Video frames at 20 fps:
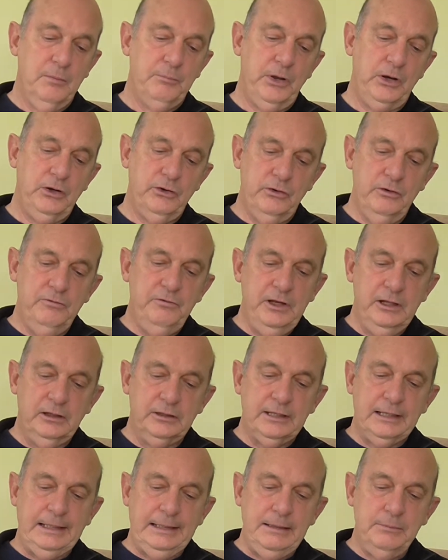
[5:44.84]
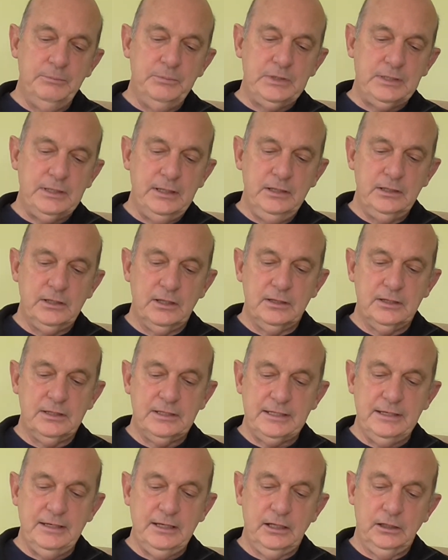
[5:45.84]
But it revealed a glimpse into the
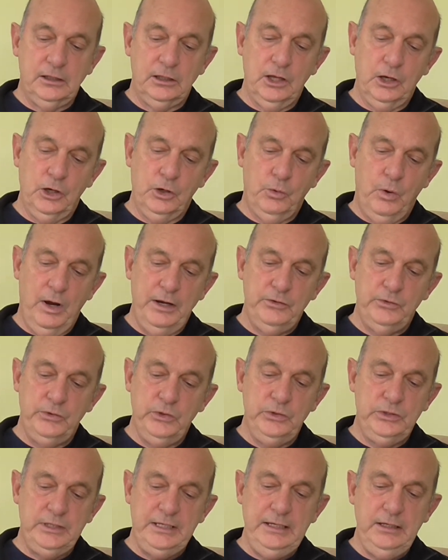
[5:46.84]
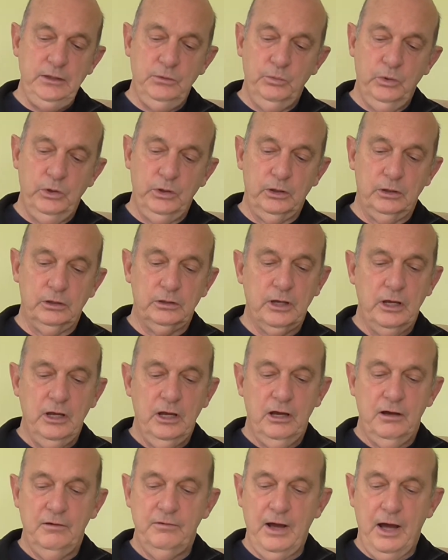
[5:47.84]
cynical and quite routine world
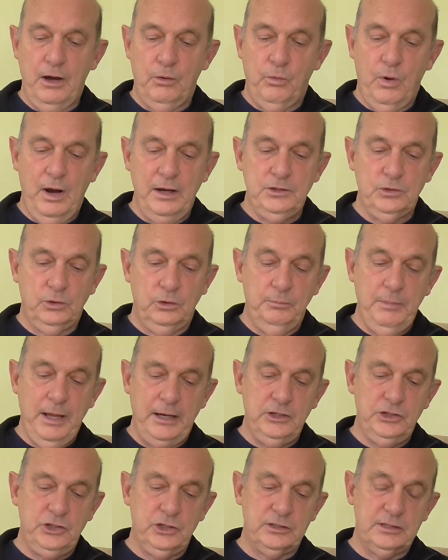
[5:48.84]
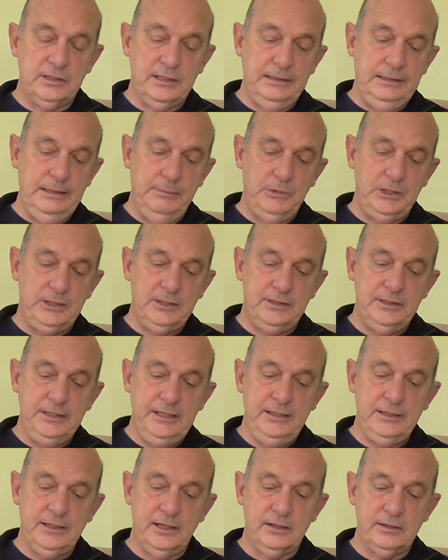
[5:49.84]
of how Whitehall manages the limited
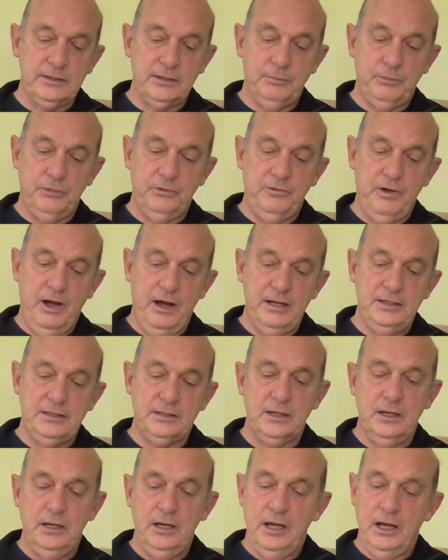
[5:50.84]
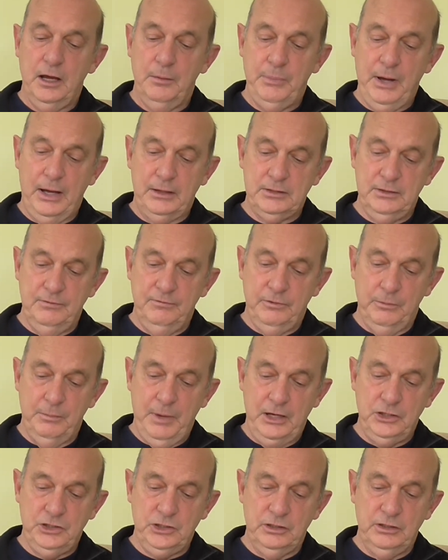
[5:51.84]
details it provides about
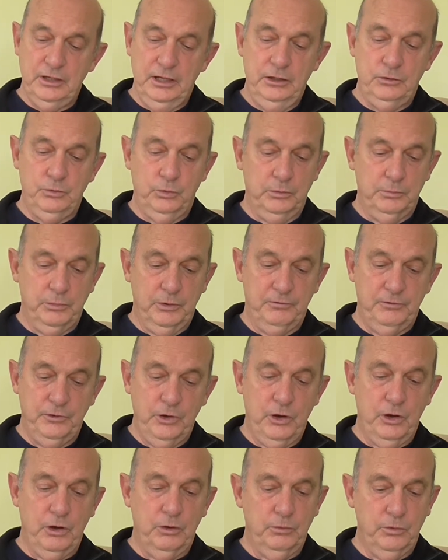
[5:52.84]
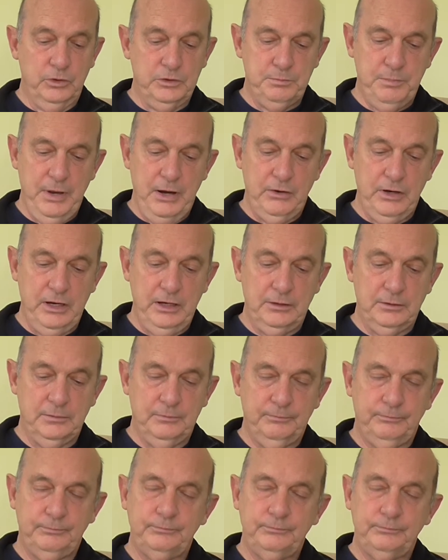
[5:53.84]
information it would prefer was buried.